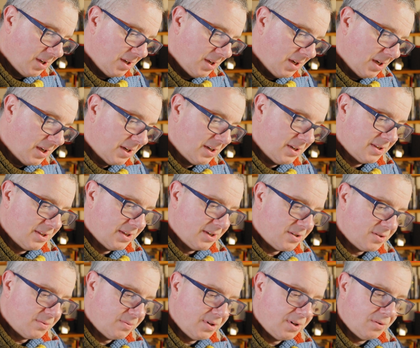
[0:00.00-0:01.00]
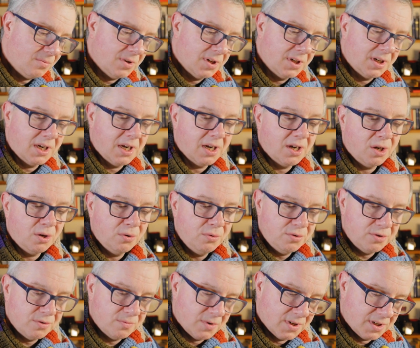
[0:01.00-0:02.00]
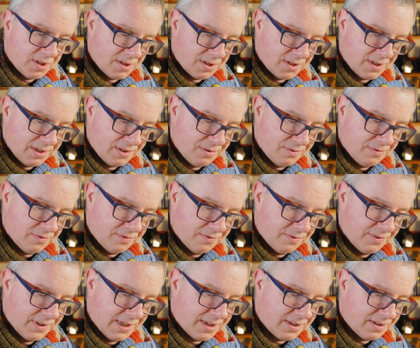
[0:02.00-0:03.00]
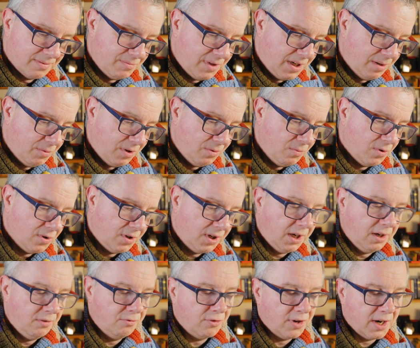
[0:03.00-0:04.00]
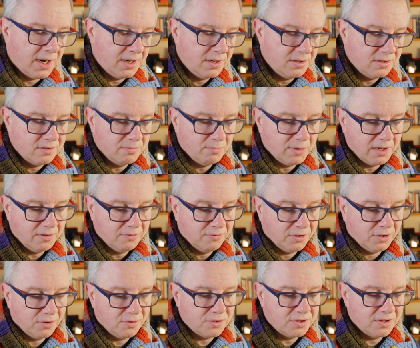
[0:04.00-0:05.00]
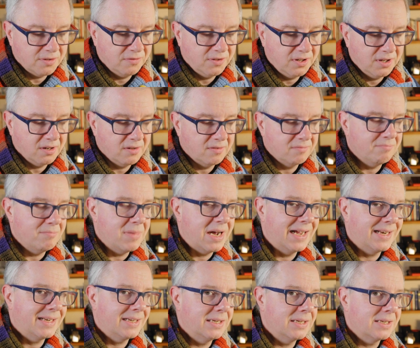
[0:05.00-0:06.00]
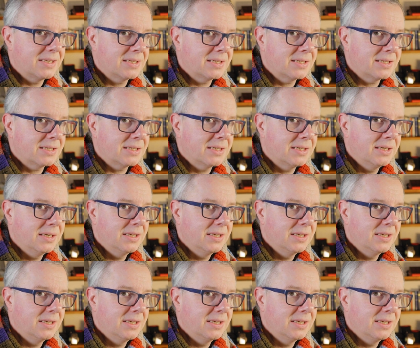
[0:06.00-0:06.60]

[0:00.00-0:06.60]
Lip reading: And is this where one can lose oneself? This may be what gave rise to my philosophy of madness.